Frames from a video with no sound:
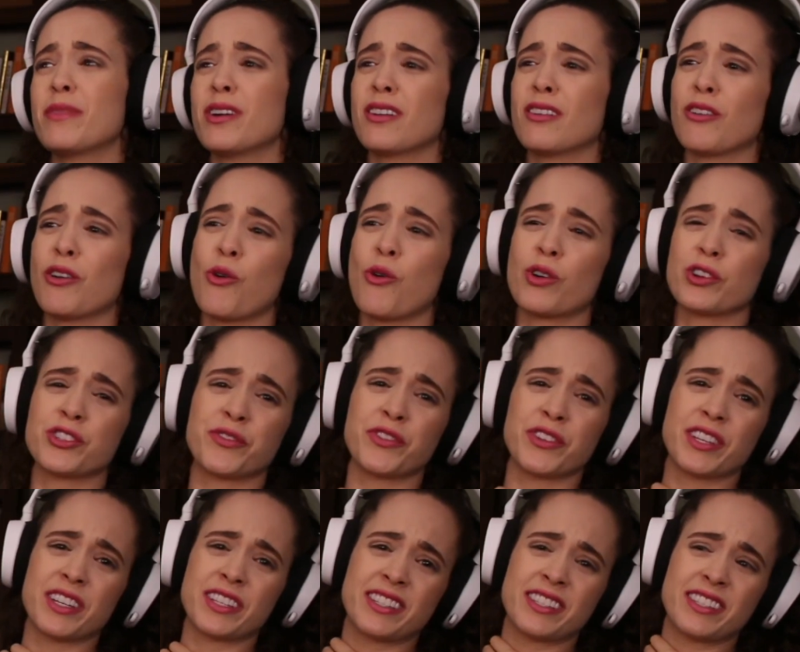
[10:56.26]
murder a horse
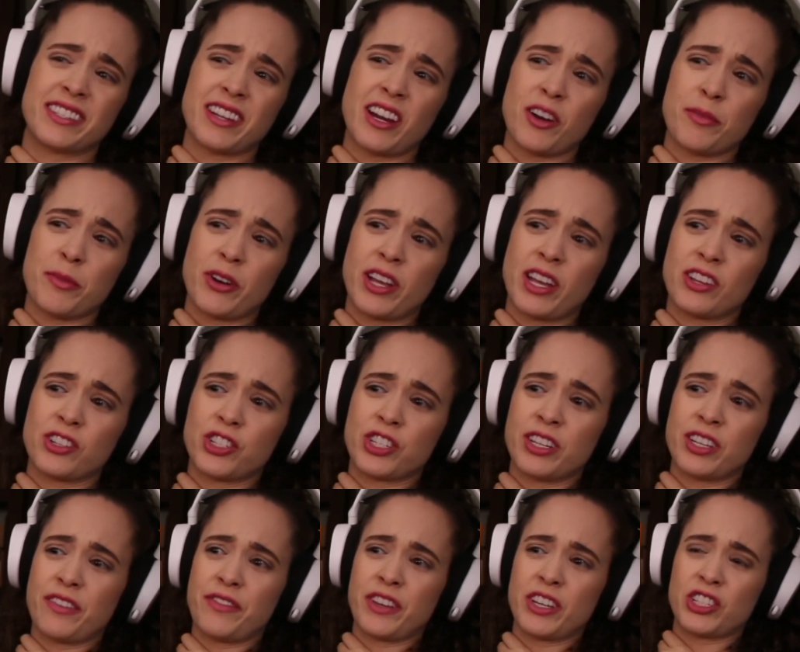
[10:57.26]
for this ceremony.
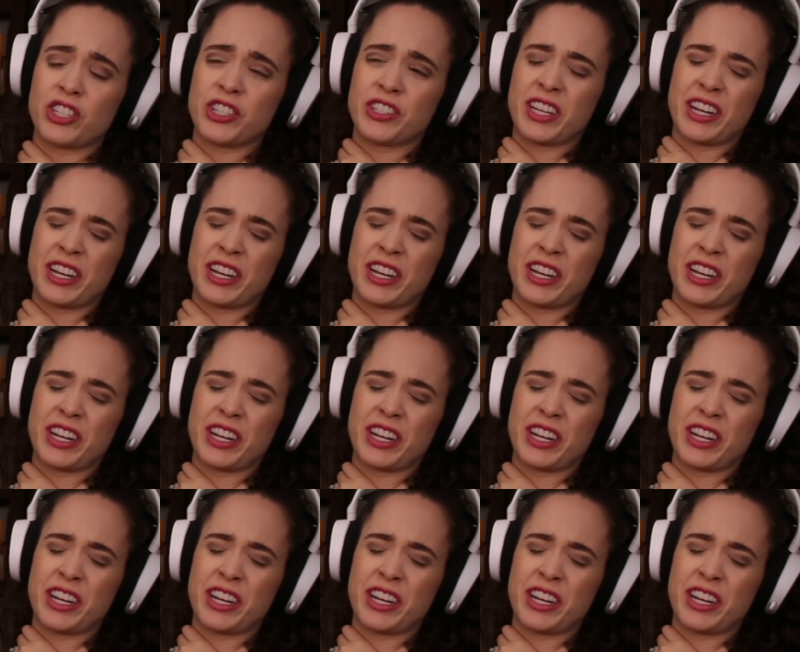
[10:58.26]
I feel like she's